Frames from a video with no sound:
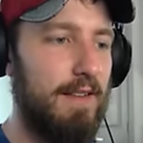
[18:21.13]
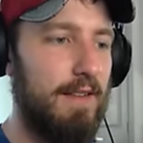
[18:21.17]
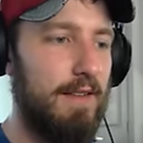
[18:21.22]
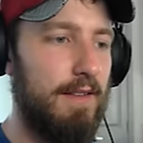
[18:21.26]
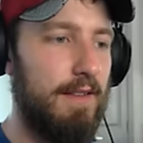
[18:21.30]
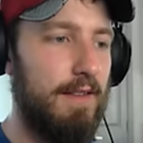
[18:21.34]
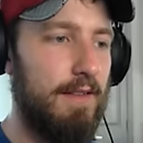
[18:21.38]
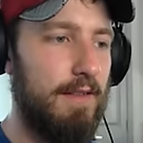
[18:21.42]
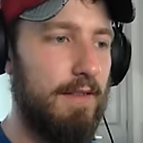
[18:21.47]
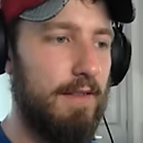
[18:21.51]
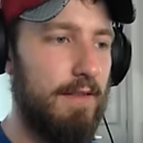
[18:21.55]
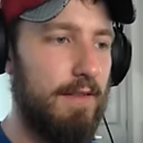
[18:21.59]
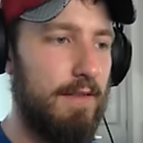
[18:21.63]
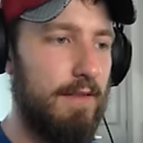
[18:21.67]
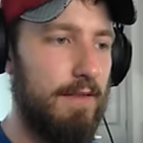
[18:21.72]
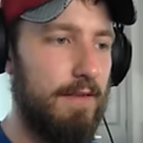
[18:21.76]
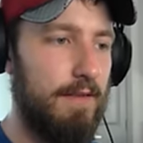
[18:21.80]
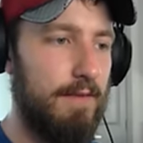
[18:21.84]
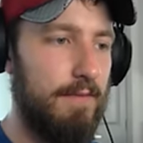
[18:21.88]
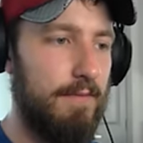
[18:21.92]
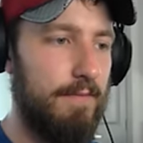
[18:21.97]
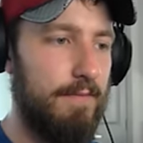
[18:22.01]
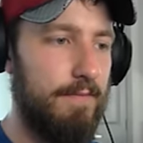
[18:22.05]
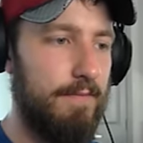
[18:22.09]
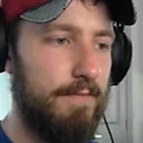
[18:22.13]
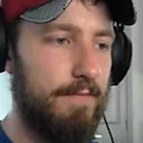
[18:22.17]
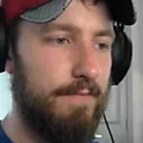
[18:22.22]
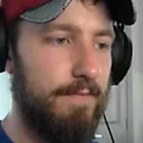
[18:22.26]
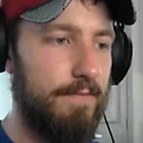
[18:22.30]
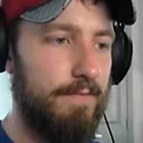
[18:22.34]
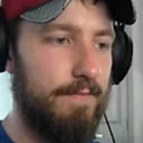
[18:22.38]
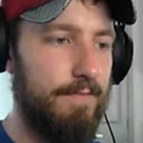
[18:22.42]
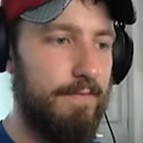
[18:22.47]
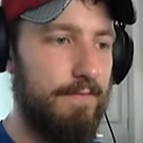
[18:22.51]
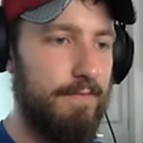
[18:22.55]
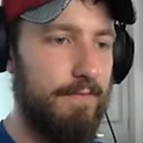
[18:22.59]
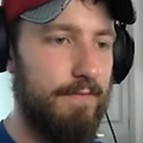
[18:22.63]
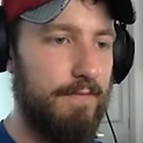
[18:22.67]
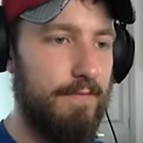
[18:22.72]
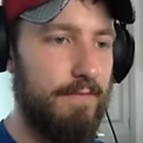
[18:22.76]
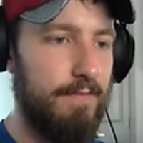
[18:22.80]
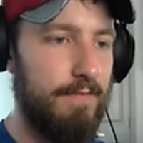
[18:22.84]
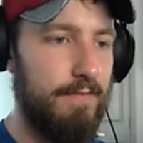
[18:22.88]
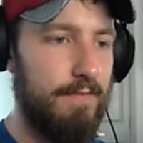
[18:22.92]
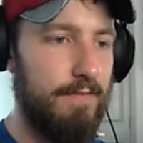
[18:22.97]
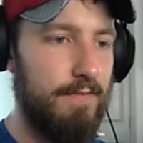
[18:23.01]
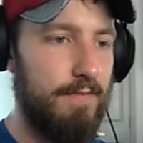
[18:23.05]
(silence)